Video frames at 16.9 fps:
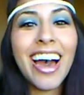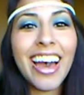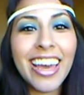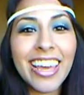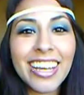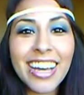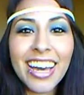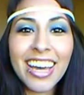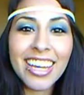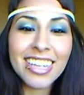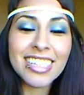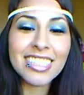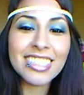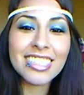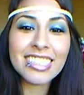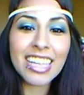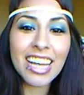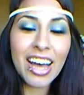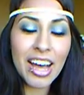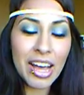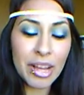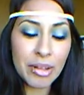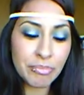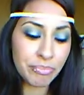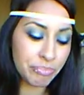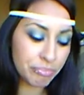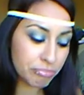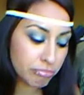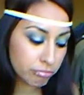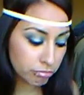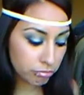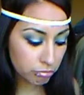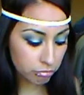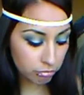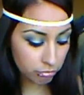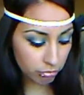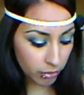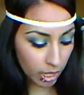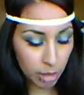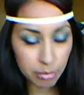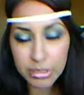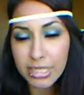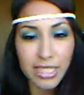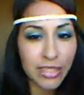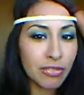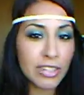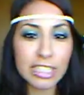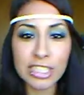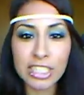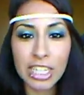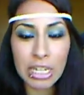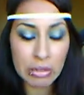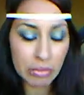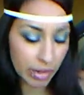Hi guys. I'm just gonna finish getting